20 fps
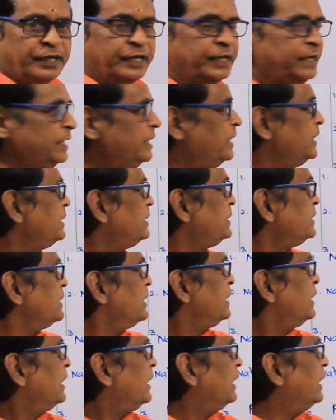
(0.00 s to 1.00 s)
it
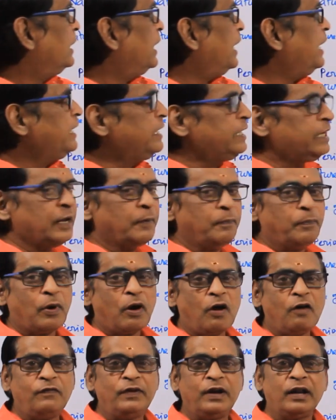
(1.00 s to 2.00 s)
is like a
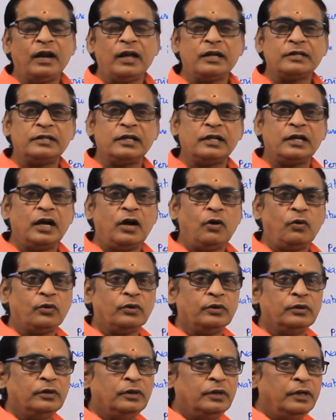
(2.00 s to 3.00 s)
profit and loss
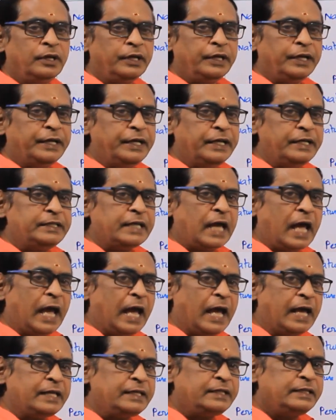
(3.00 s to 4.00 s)
account. It is
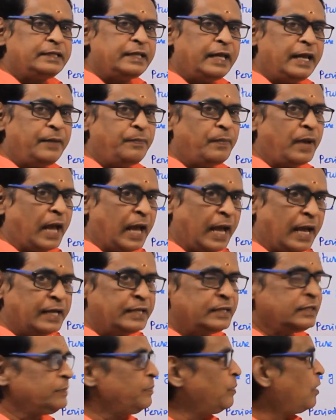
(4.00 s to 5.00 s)
as same
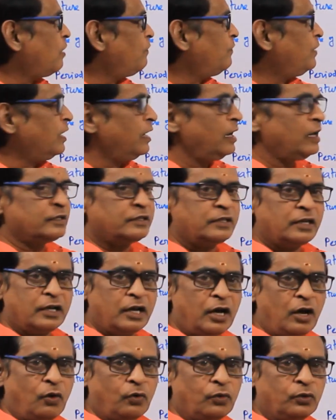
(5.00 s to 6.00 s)
as profit and loss
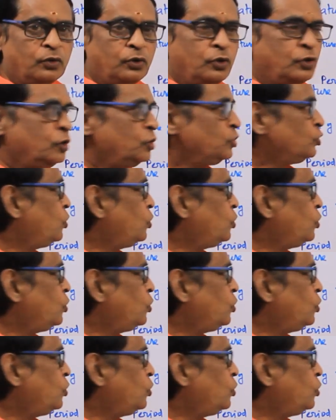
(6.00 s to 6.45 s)
account.